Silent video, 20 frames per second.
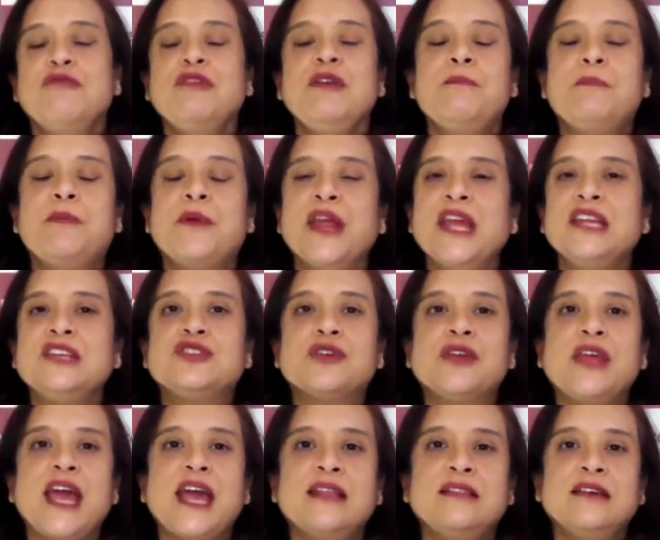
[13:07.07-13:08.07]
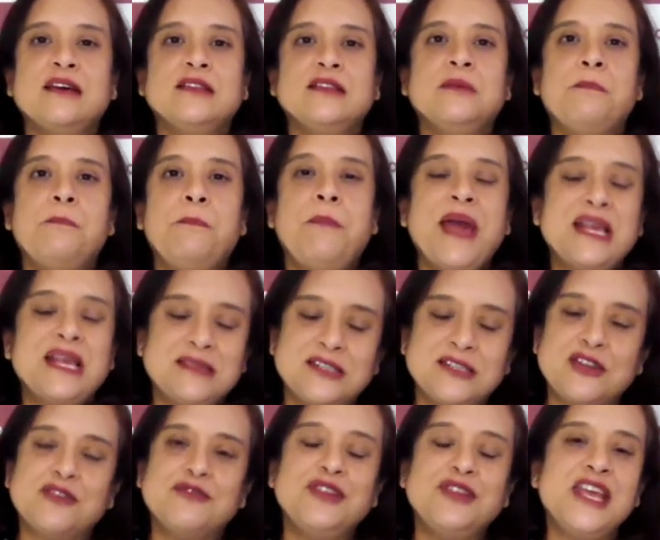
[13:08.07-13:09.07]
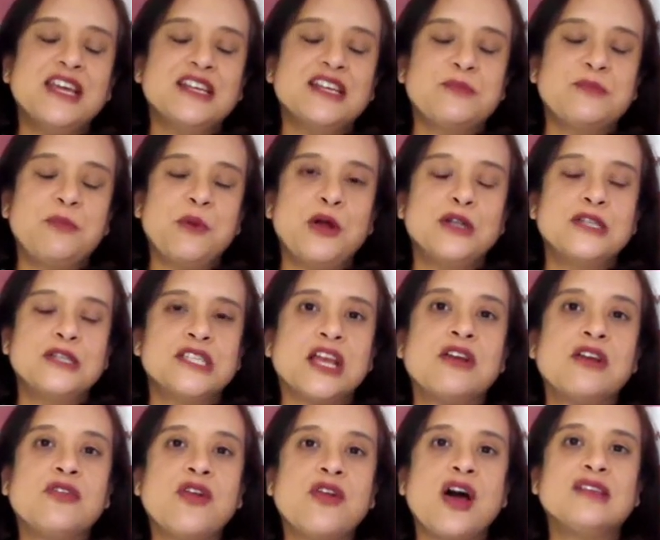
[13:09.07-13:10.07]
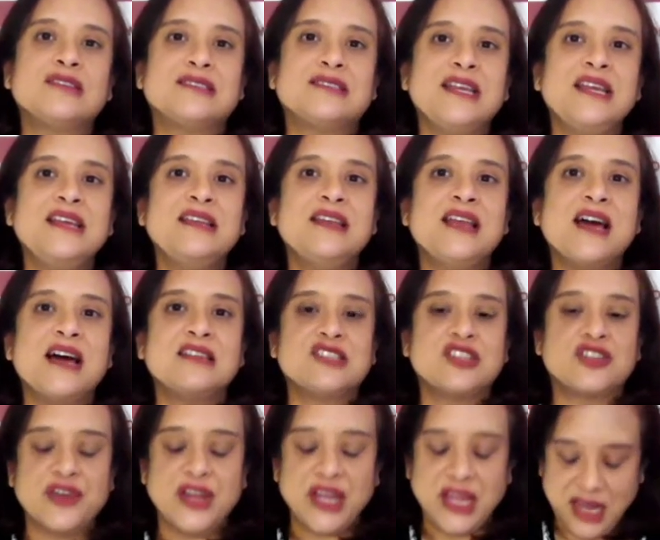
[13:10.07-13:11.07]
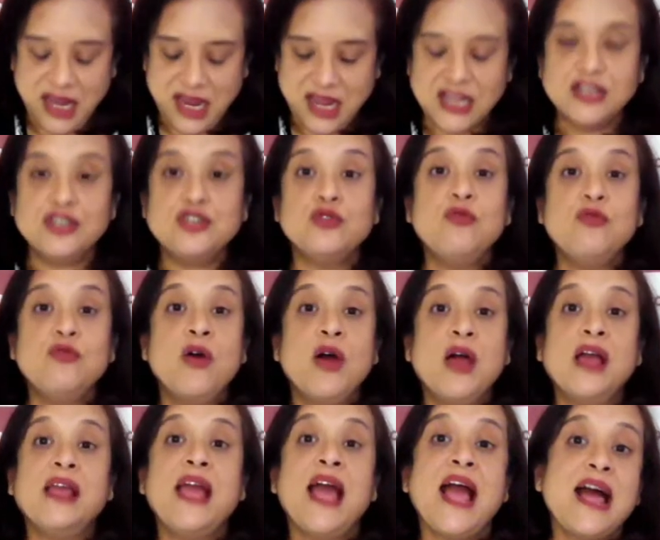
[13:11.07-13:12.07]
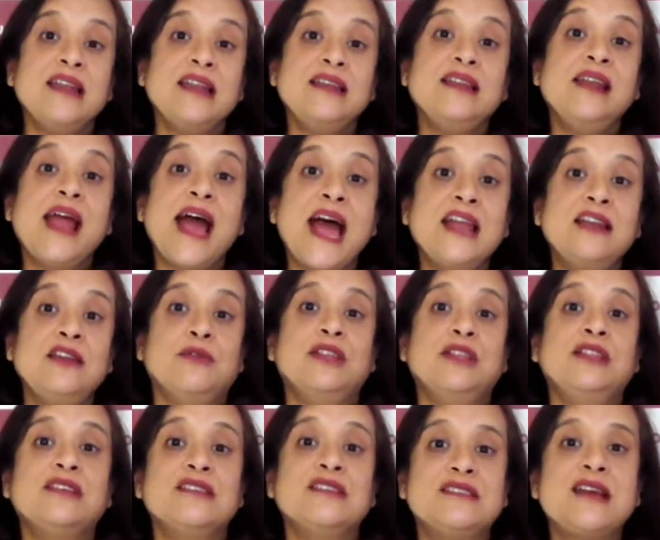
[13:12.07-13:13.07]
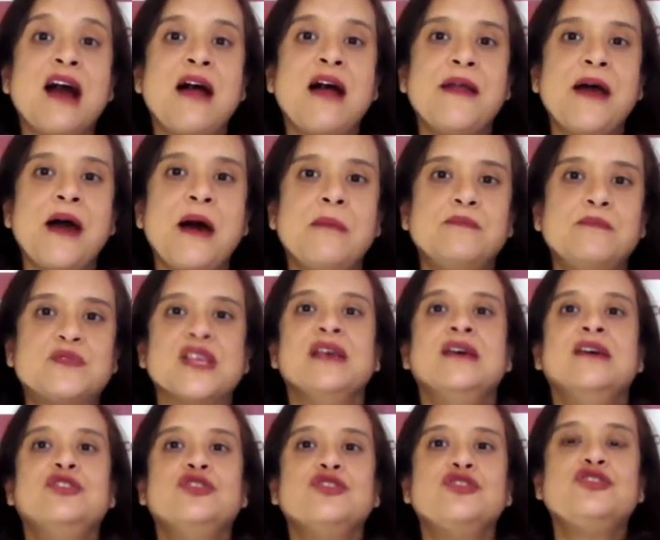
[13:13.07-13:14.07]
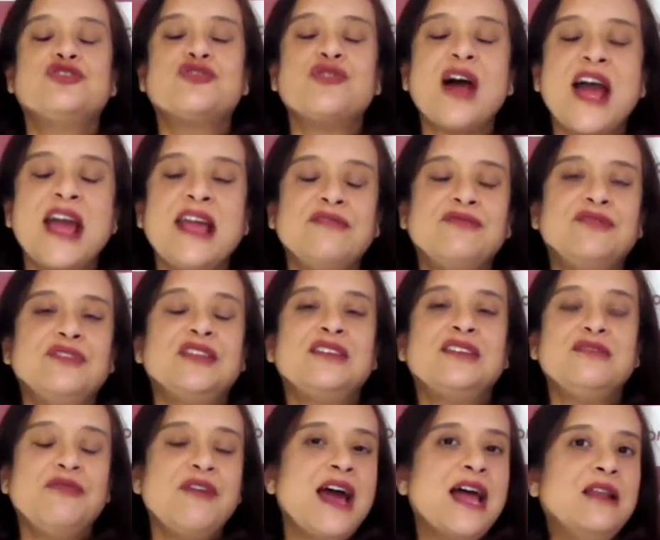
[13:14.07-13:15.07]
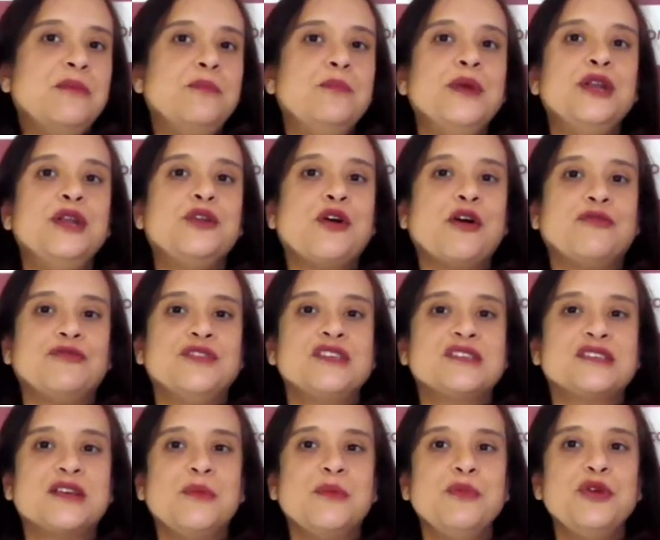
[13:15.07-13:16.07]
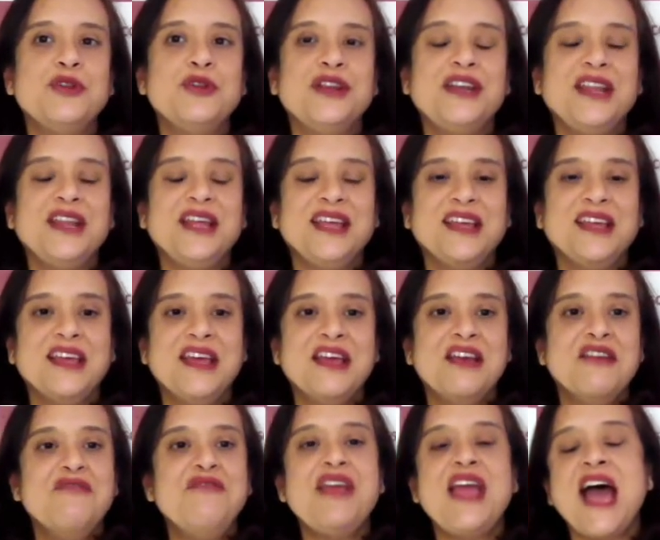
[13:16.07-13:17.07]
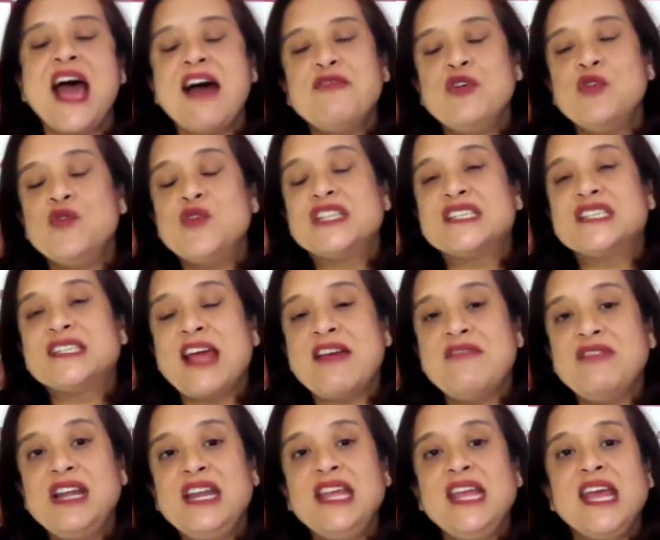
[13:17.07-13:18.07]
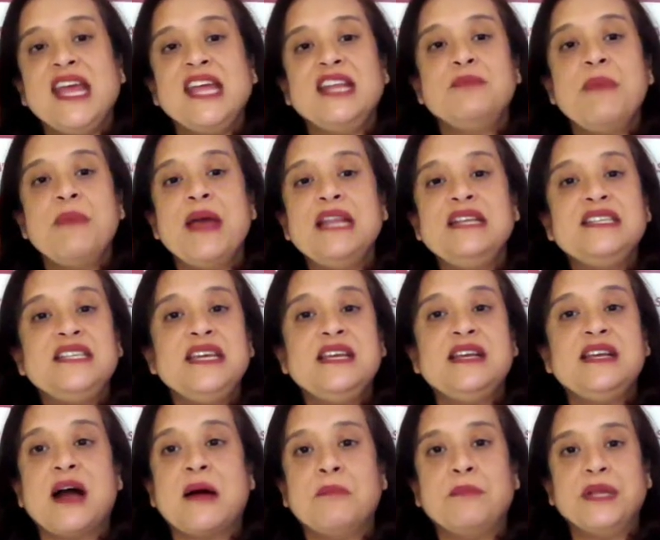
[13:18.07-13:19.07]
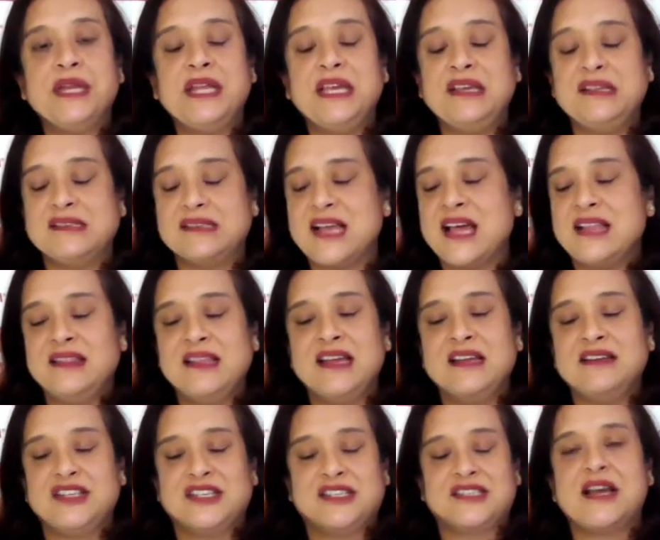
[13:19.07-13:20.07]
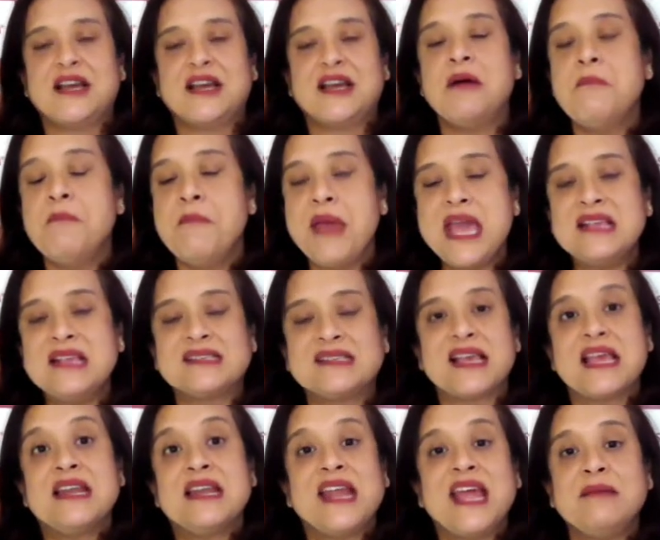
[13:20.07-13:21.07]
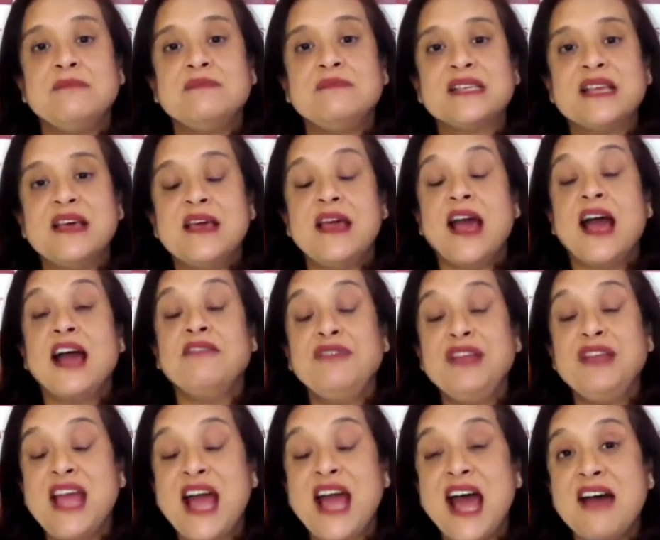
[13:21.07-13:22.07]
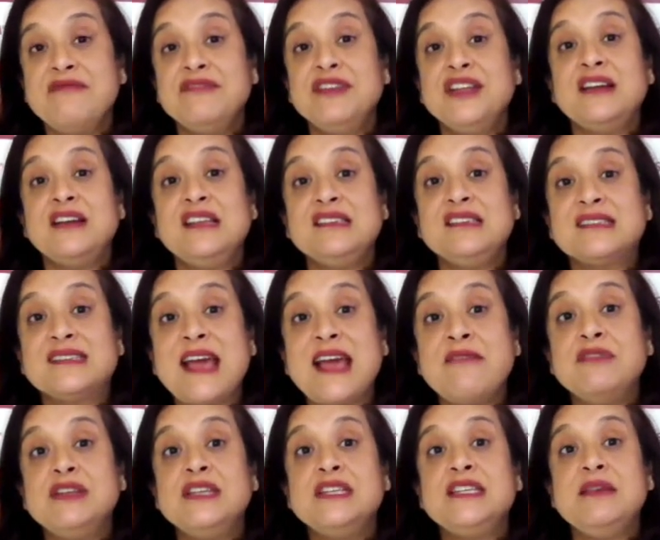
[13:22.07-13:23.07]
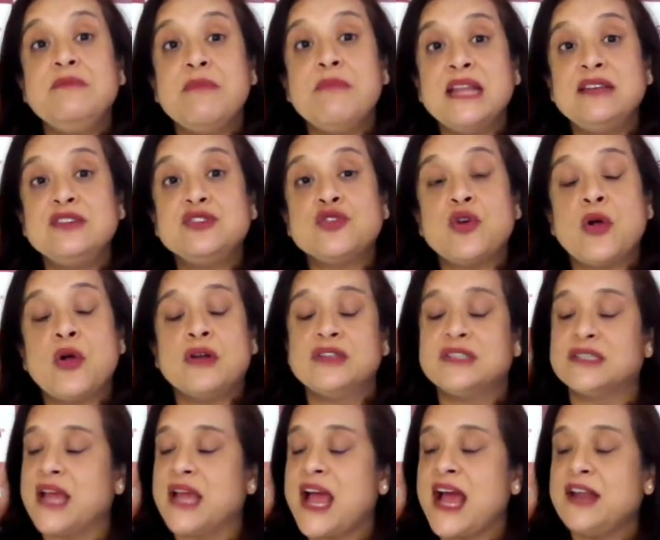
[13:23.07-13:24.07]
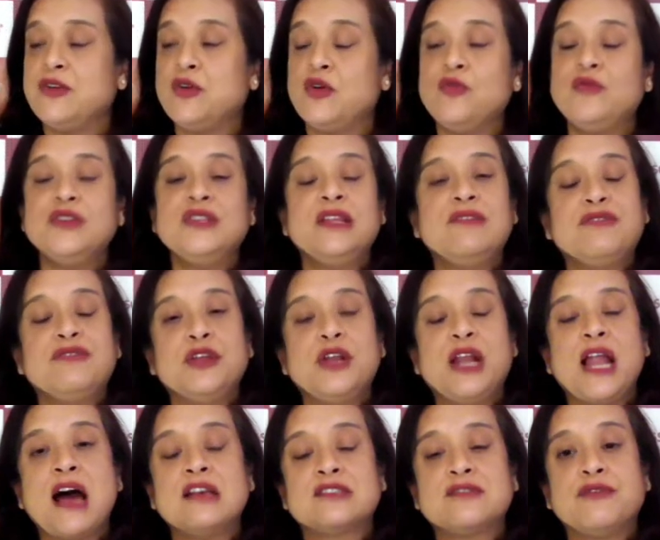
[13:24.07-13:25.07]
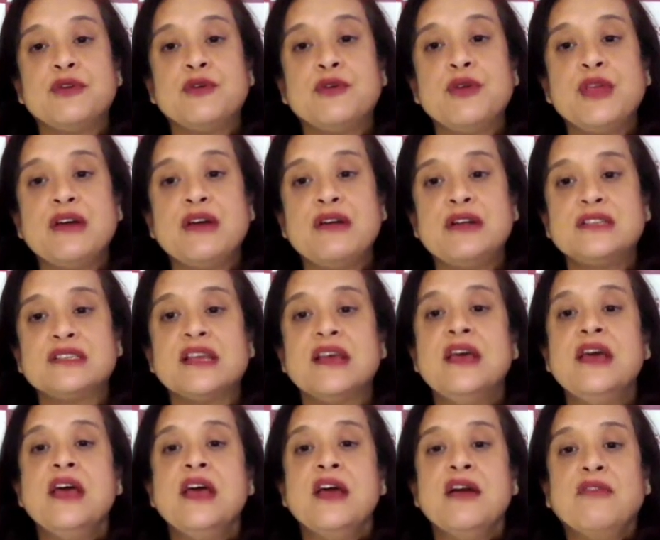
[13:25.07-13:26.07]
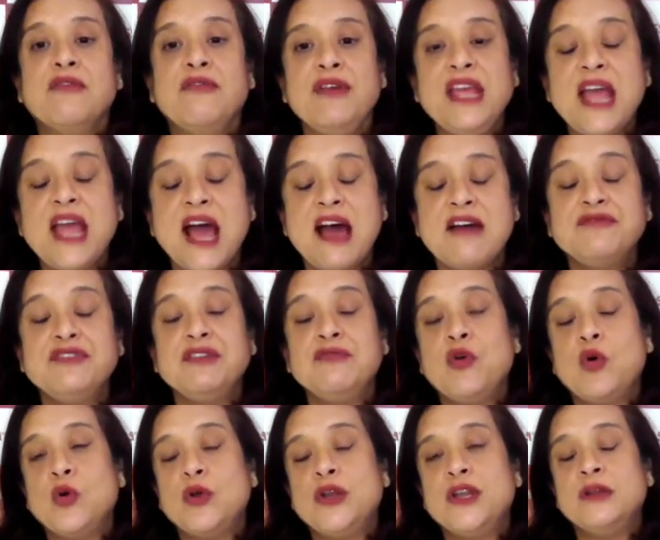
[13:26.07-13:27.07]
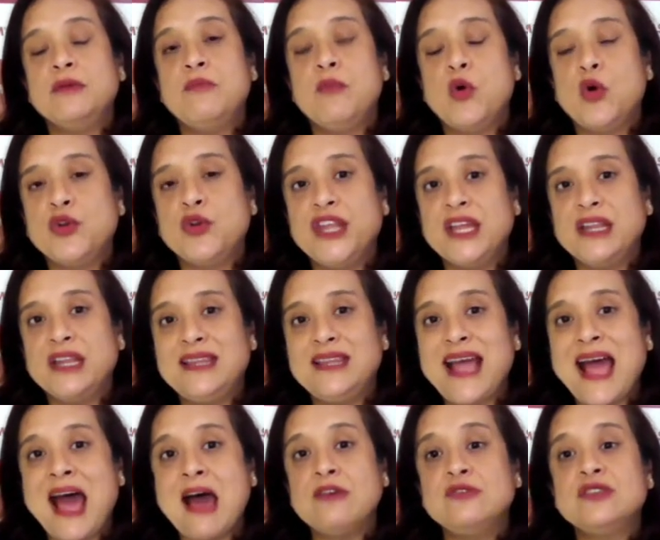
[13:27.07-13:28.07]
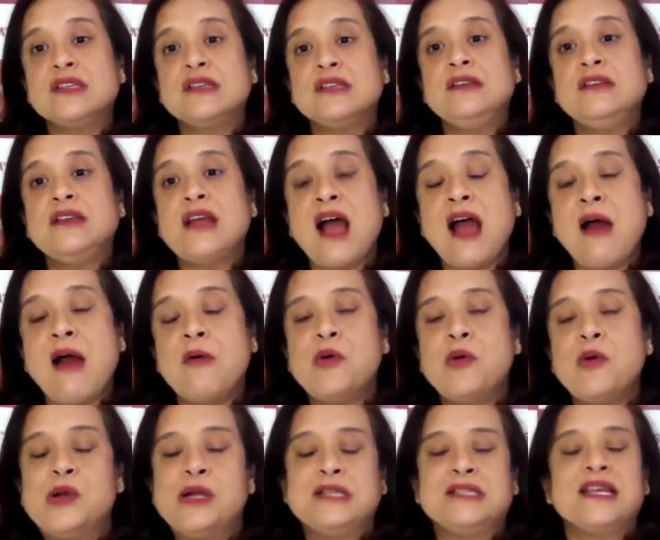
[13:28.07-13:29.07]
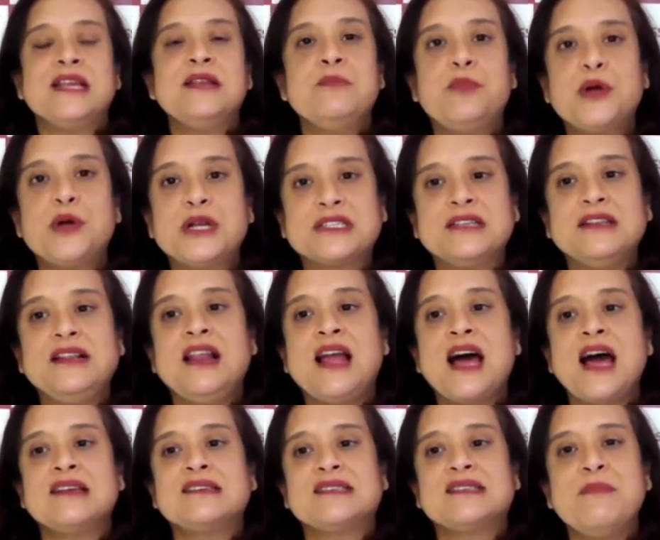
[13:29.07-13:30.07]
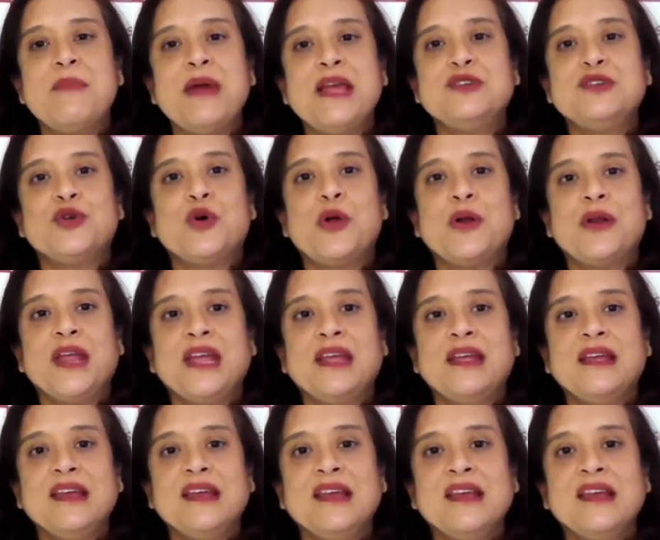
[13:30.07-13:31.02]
We bring together the best of the experts across the industry to work hand in hand with the startups to drive the development of this community. We have over 78 mentee companies, and they're just amazing names. And we have nearly 70 mentors. And over the last few years, we have devoted more than 1,000 hours in personalized mentoring.